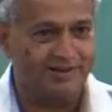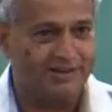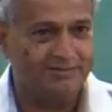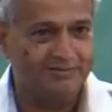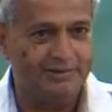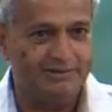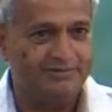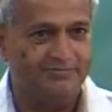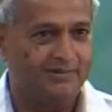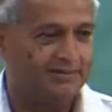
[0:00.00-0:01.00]
frame, it is
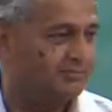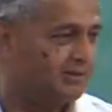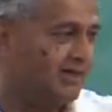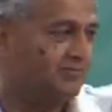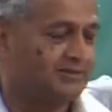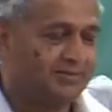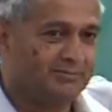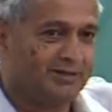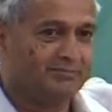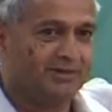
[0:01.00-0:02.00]
difficult, because after
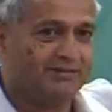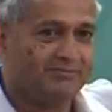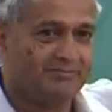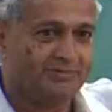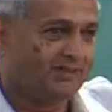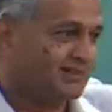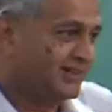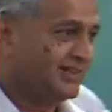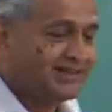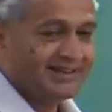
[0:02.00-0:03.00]
some time blade may be there,
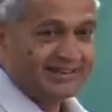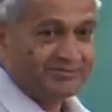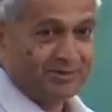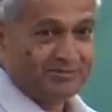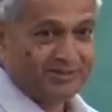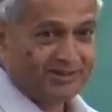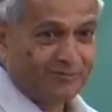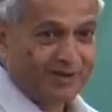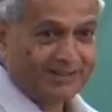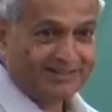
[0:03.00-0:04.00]
then it may be
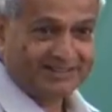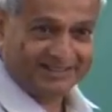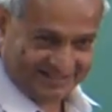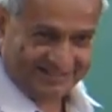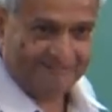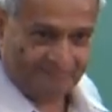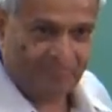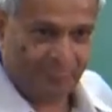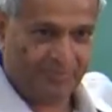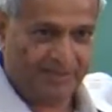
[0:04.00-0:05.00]
somewhere else.
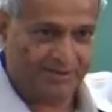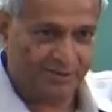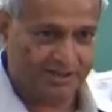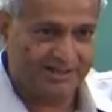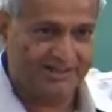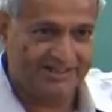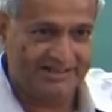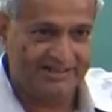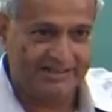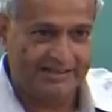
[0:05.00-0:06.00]
Okay?
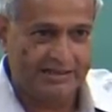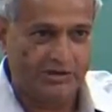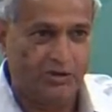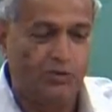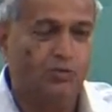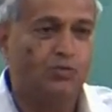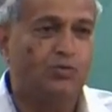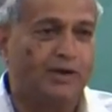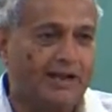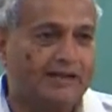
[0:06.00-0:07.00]

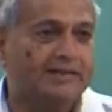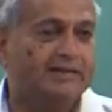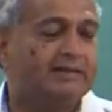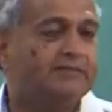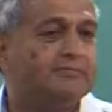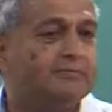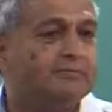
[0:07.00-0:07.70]
You write the